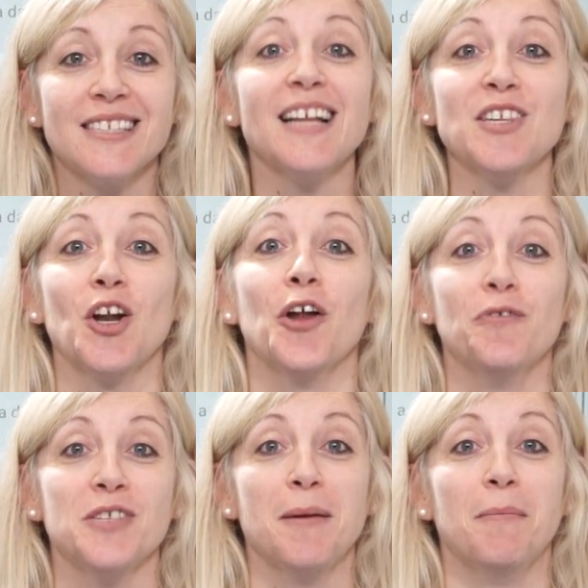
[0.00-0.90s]
That's a lot of
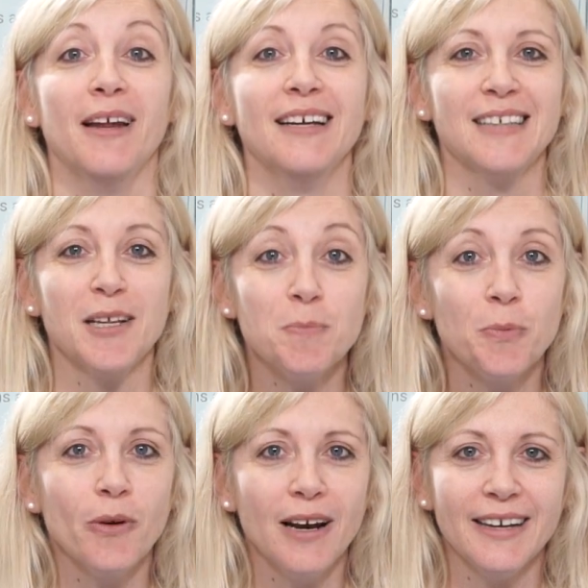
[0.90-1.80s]
siblings. That's
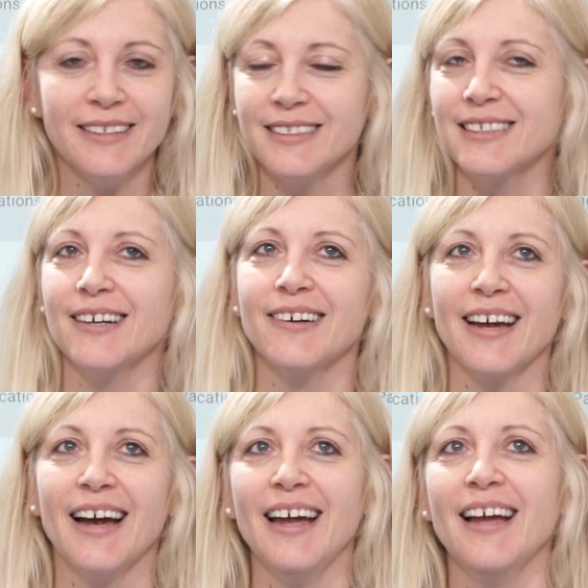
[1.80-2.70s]
brilliant,
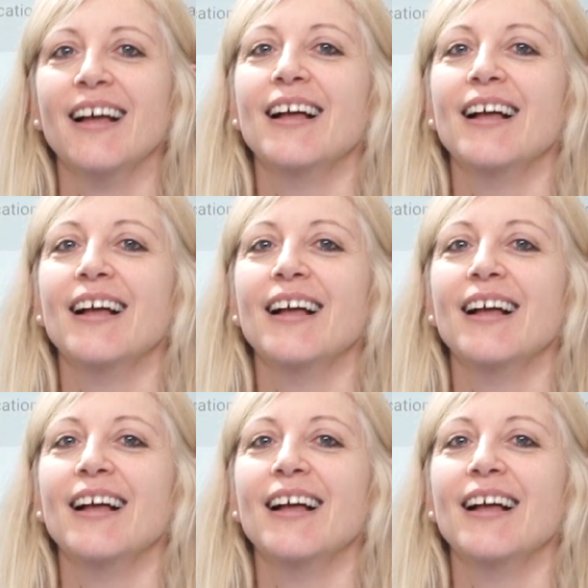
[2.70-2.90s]
okay?